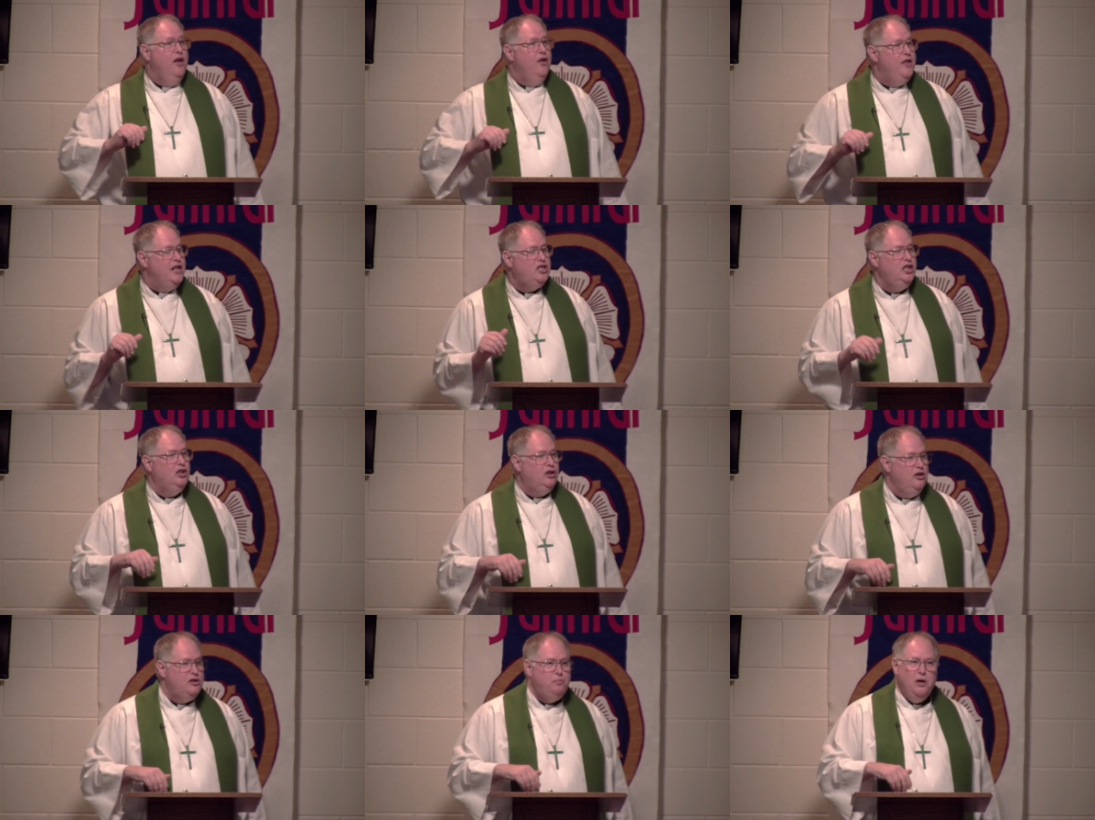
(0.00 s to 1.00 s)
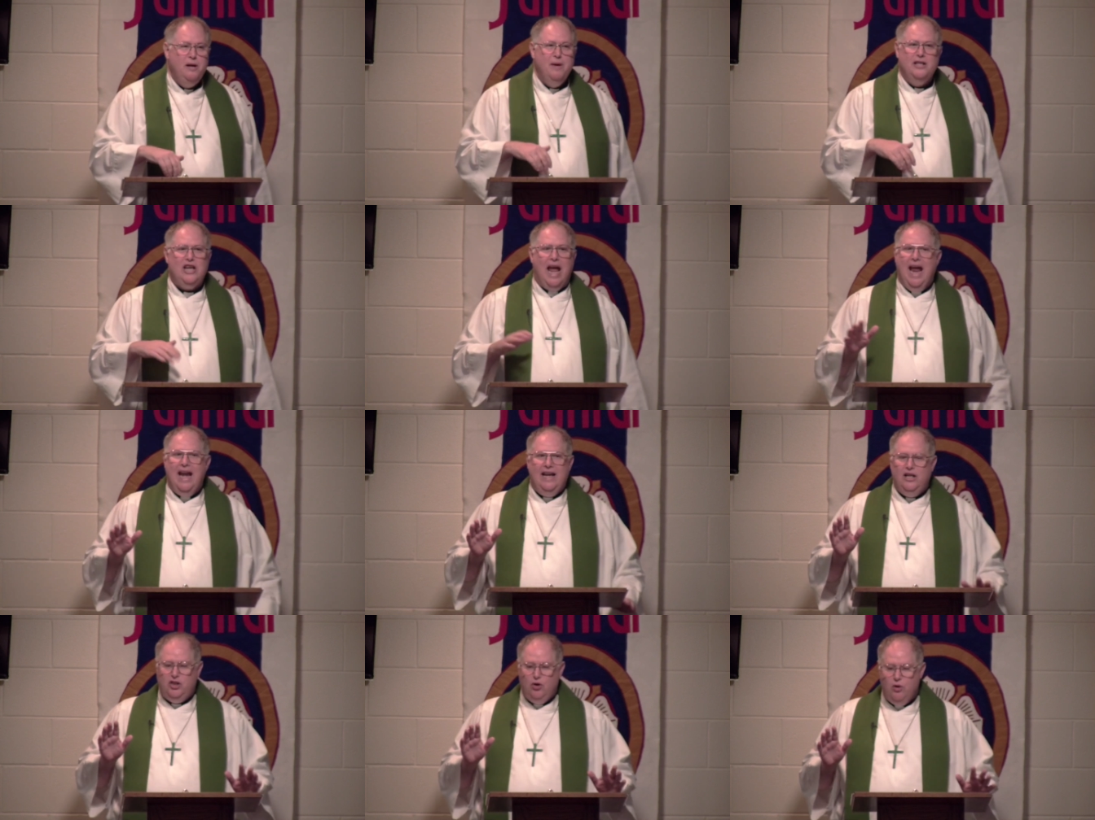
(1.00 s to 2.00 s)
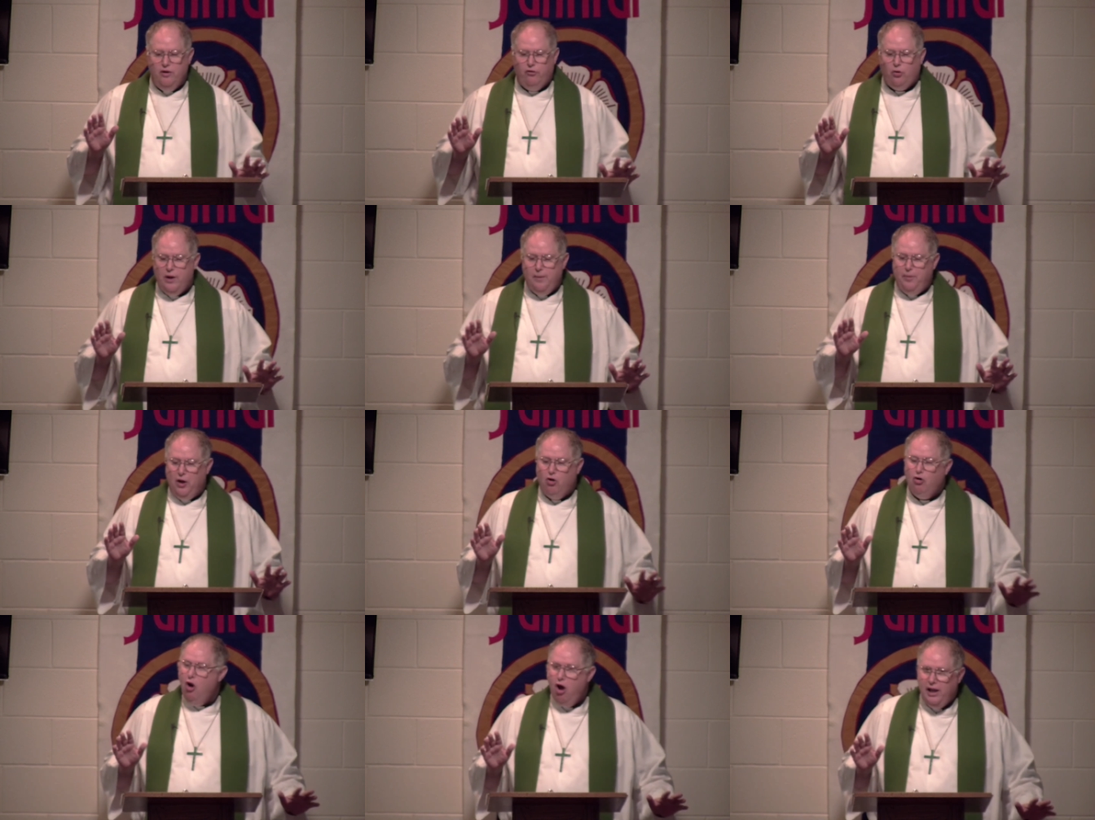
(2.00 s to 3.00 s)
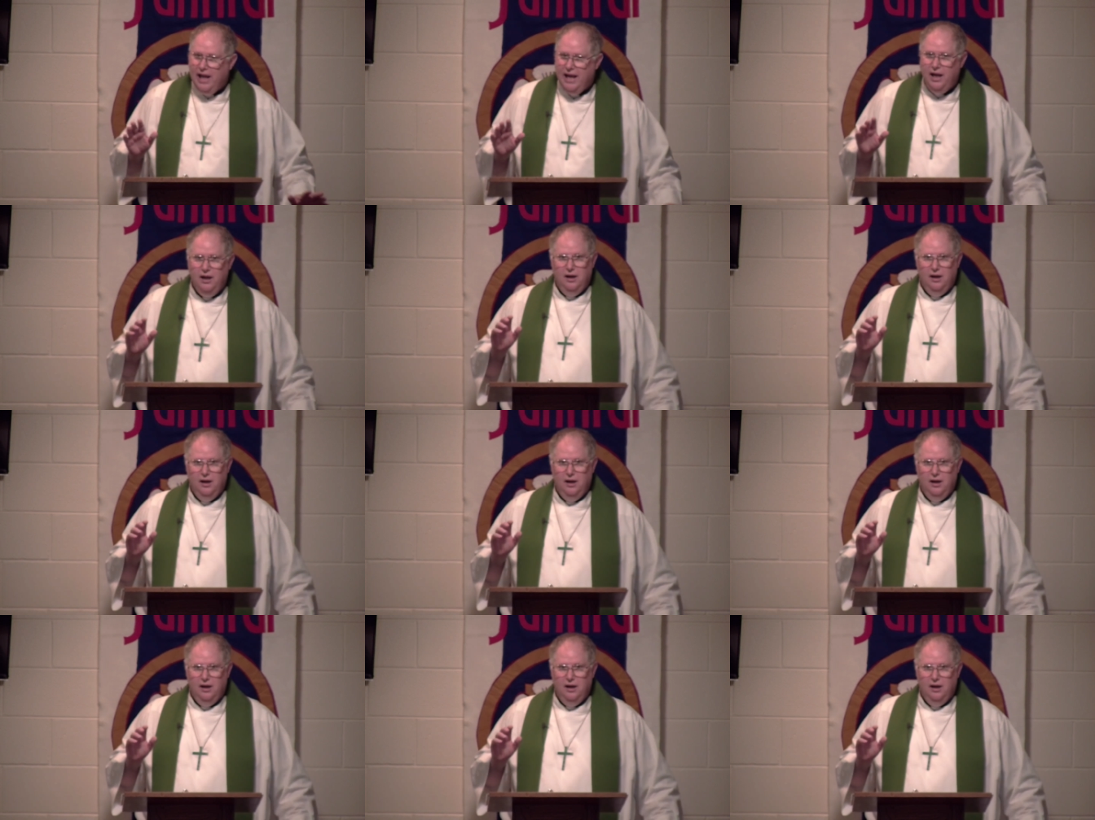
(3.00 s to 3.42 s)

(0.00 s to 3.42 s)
This includes pretty much any sort of creepy crawly.